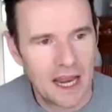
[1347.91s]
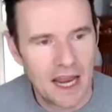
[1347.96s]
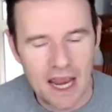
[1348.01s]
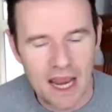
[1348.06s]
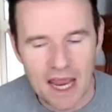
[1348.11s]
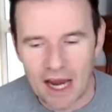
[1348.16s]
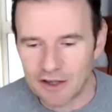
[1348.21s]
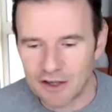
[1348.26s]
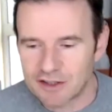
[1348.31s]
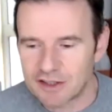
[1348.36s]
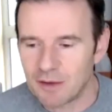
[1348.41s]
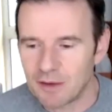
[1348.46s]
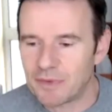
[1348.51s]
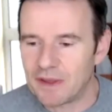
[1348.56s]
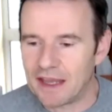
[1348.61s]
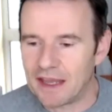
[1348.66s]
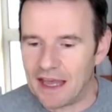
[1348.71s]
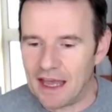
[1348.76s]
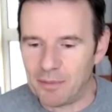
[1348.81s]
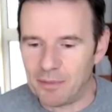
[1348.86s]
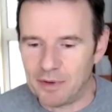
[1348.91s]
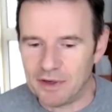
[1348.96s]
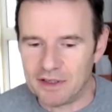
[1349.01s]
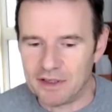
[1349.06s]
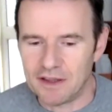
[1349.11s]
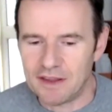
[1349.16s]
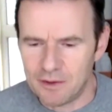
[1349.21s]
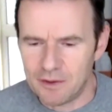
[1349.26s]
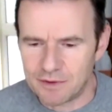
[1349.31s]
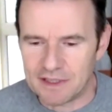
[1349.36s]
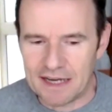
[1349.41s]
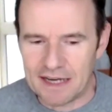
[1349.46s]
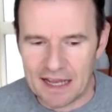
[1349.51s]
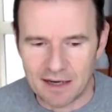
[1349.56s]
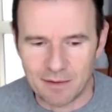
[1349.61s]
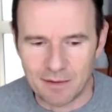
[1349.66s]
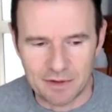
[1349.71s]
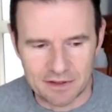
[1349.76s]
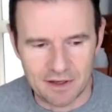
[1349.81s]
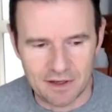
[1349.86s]
or something happened. I think it was an
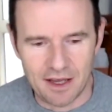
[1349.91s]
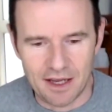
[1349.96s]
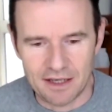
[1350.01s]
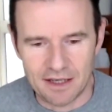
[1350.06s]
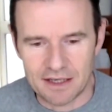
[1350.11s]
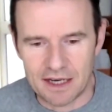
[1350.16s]
animal died.